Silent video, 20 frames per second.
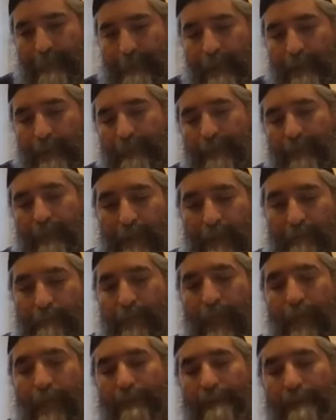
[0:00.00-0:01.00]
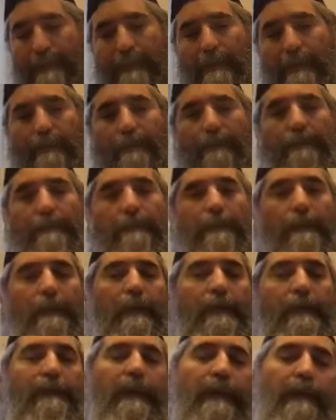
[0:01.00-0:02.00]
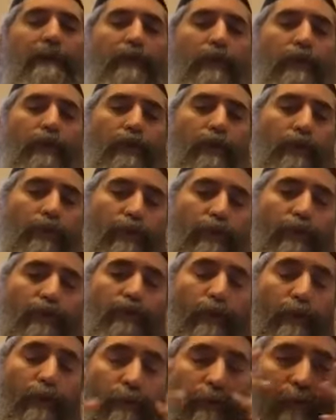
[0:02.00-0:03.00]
And then a comparison. Then the